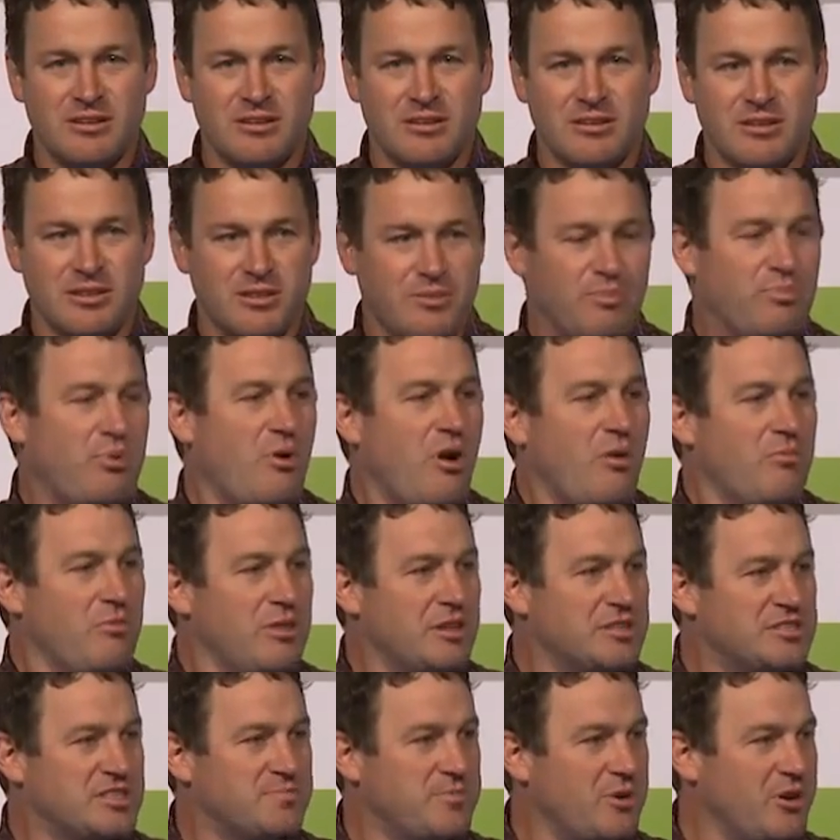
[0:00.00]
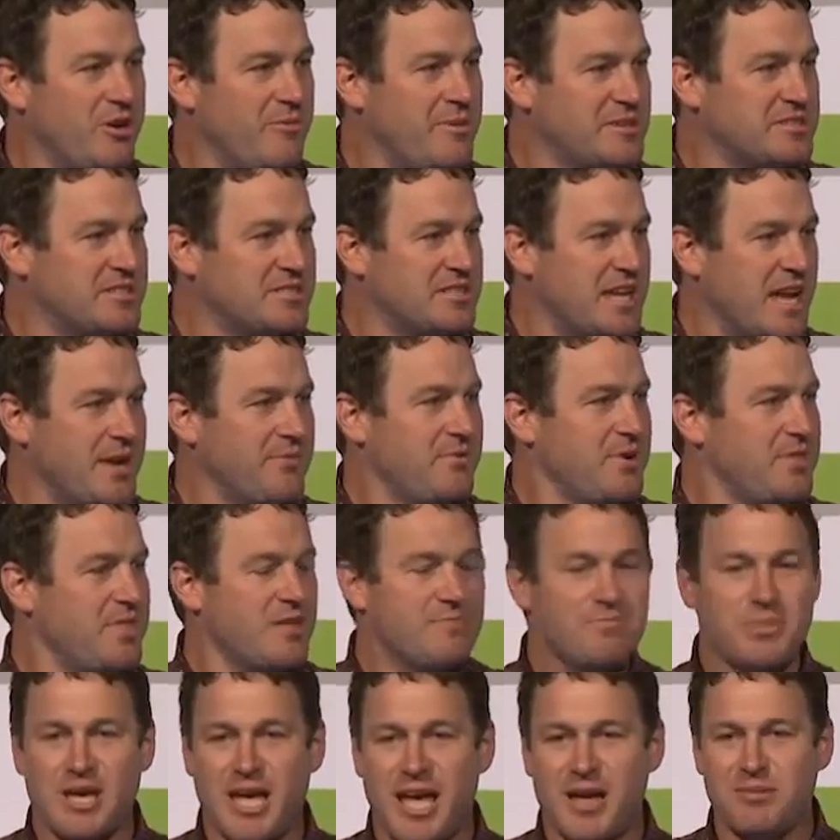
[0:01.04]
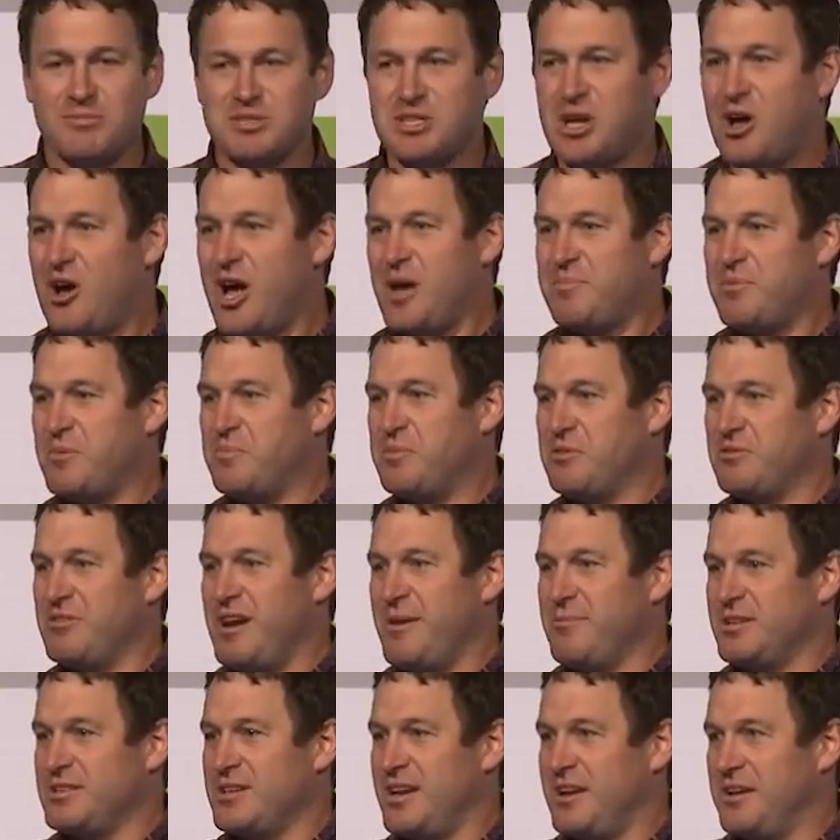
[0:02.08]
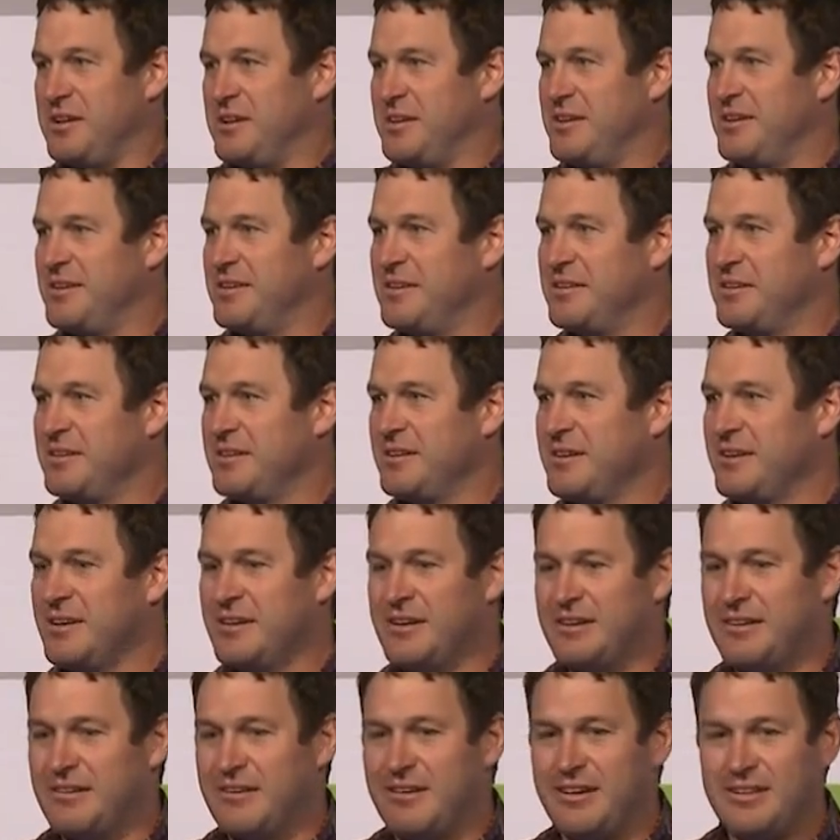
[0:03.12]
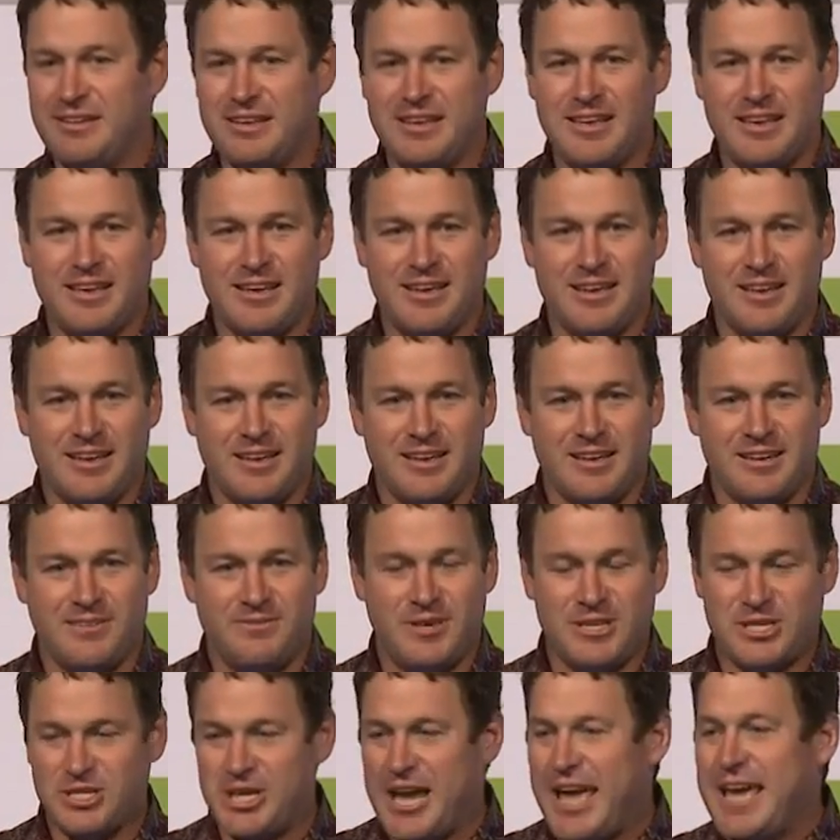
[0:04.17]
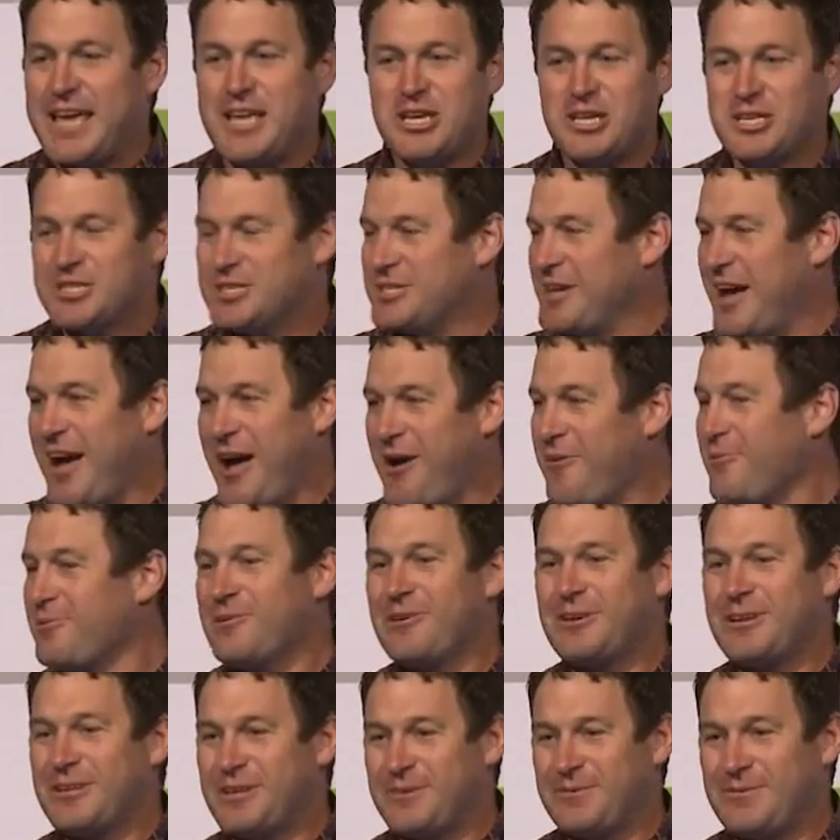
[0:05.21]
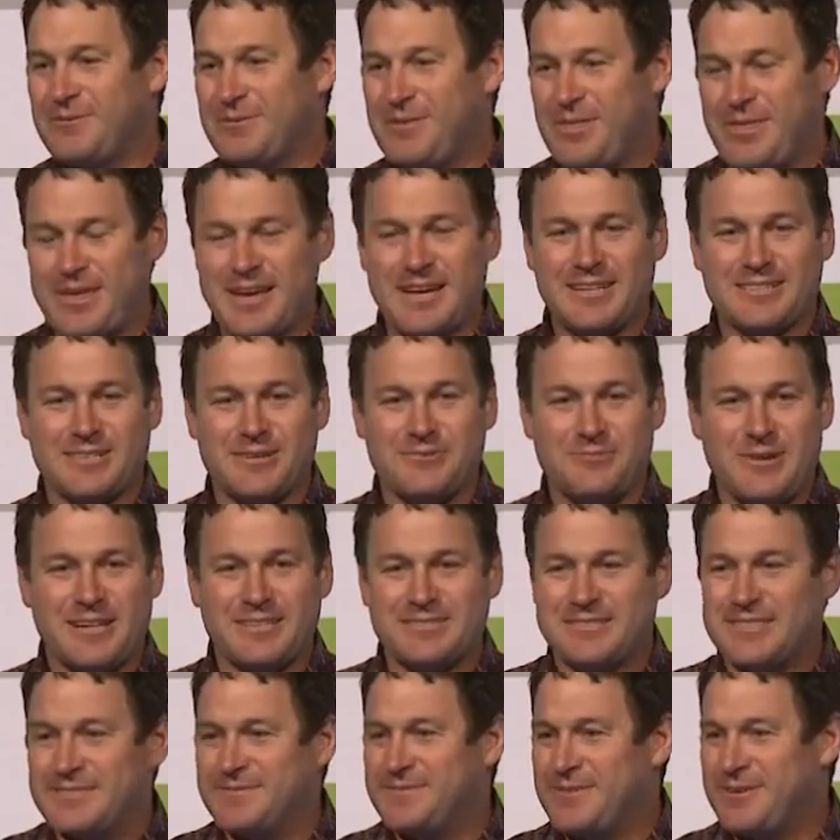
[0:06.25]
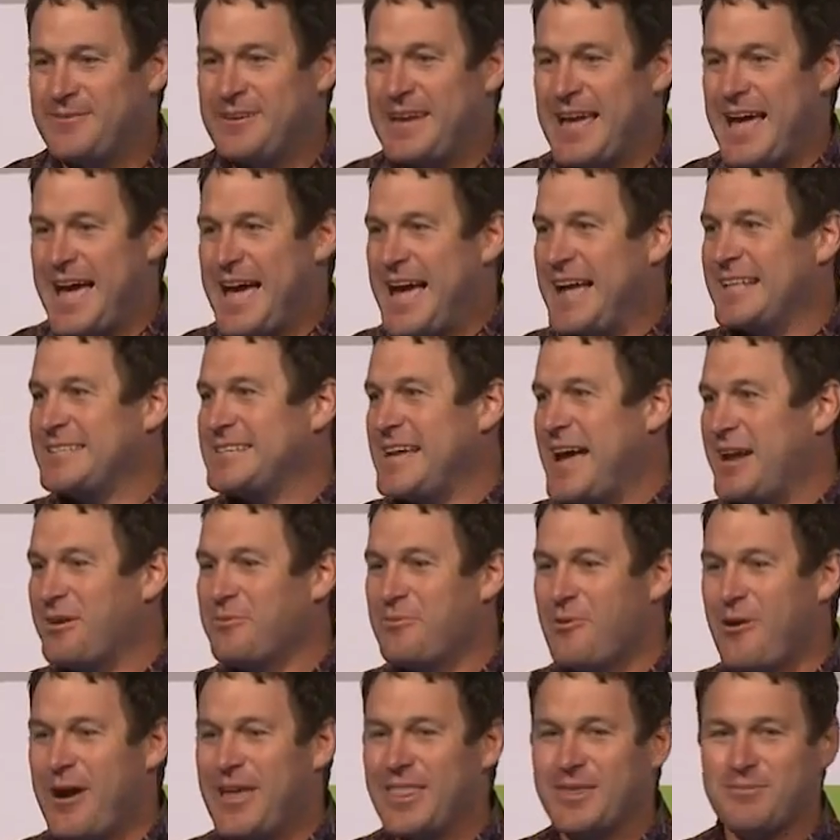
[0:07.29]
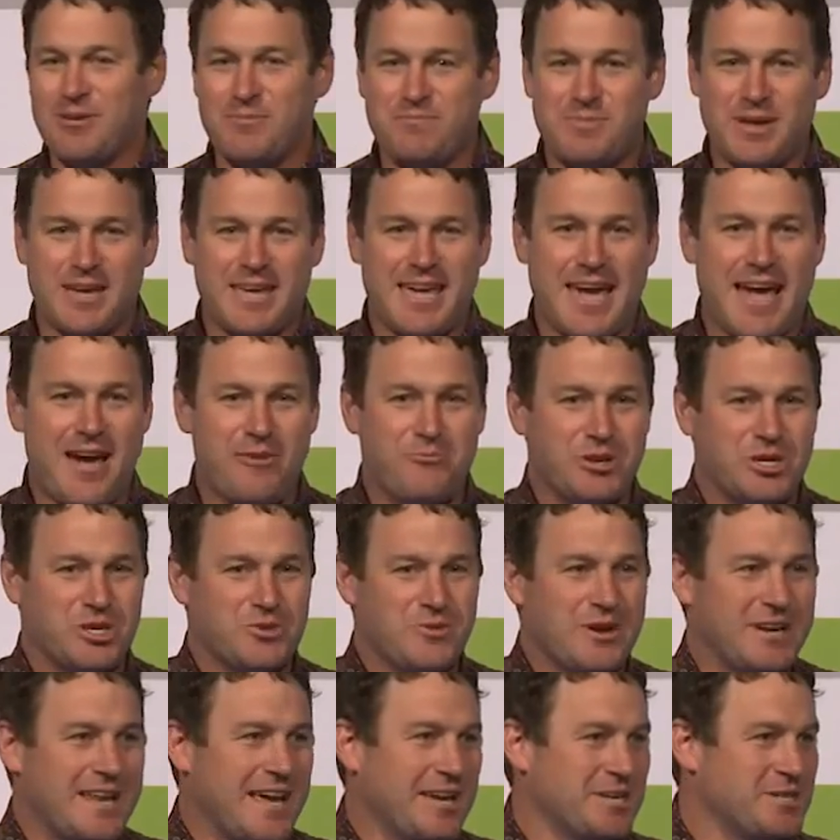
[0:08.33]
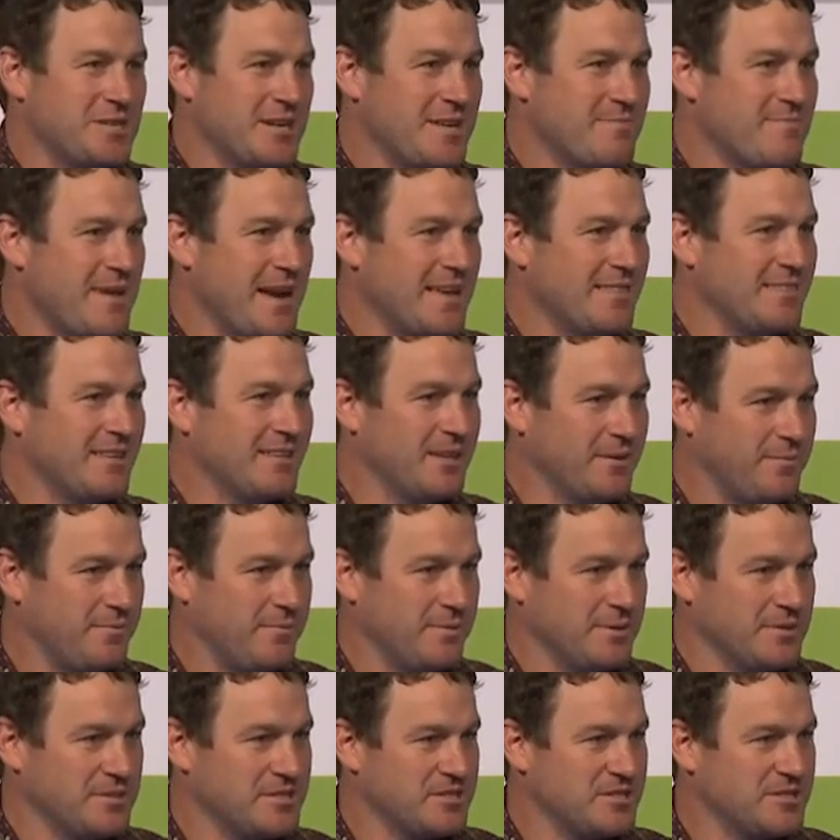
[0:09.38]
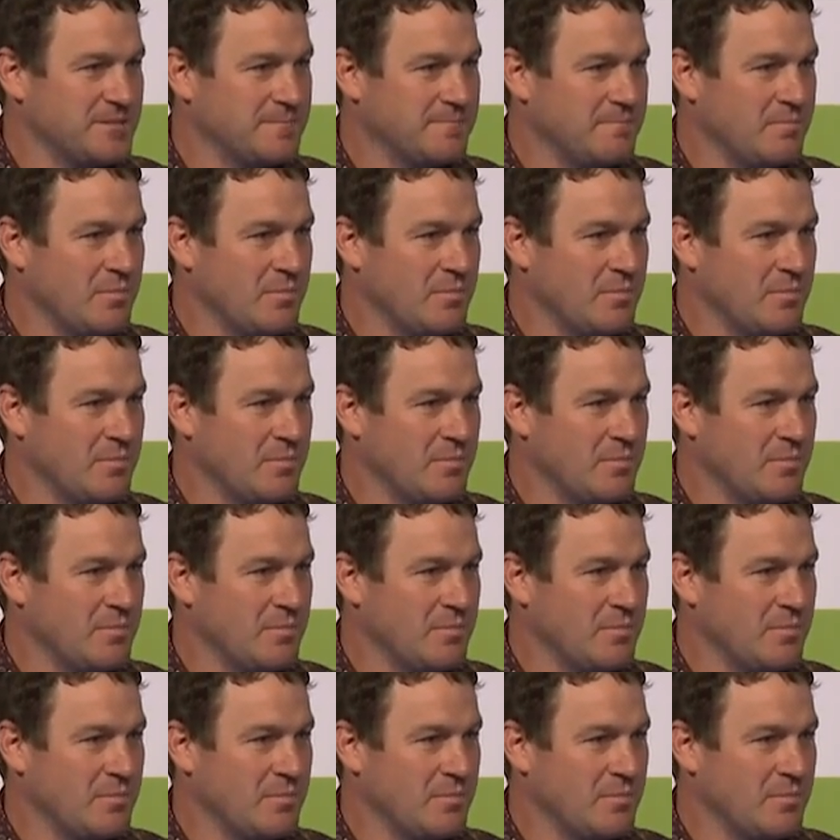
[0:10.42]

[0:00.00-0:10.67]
The problem with experiments is everything becomes a hyperparameter. Right? If you change a whole lot of different things at once, it's very hard to unwind them and pick out which one actually made the difference.